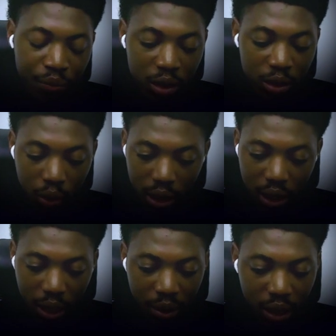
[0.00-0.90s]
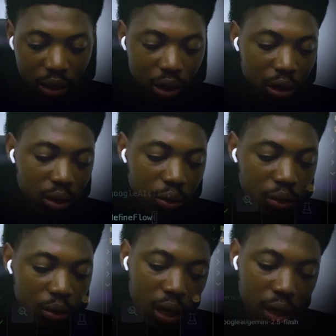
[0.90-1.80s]
So as I mentioned, we
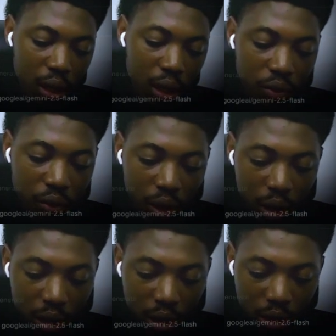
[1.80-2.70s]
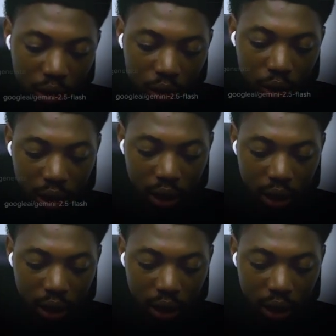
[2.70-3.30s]
are following this UI,